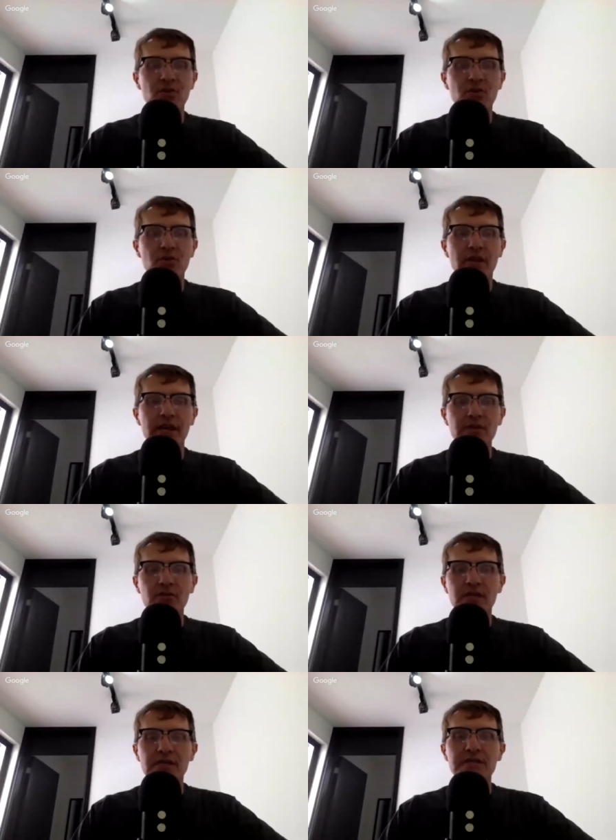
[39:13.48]
So they
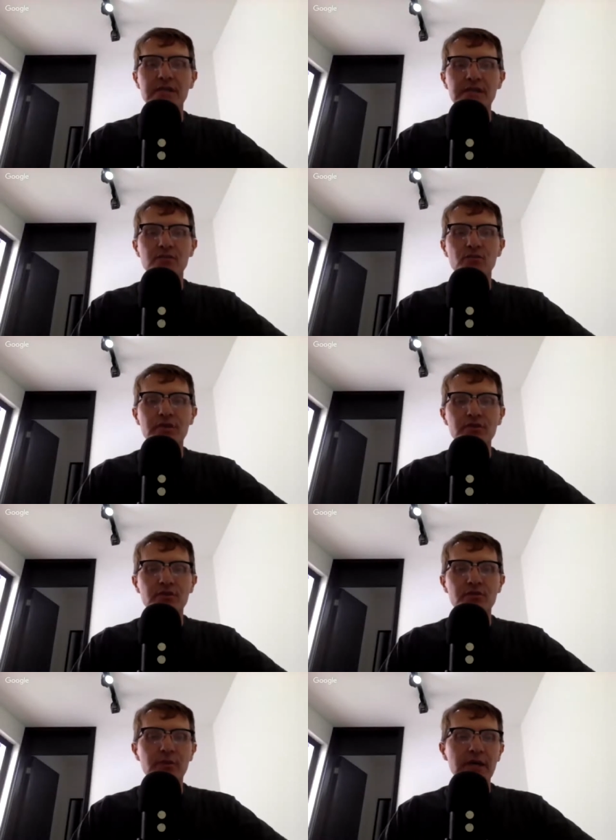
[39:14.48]
actually conduct
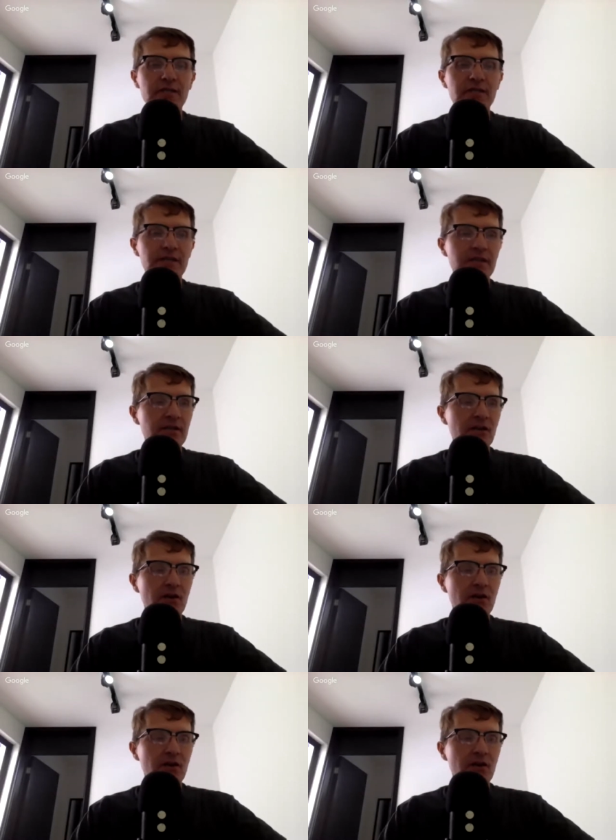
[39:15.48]
research based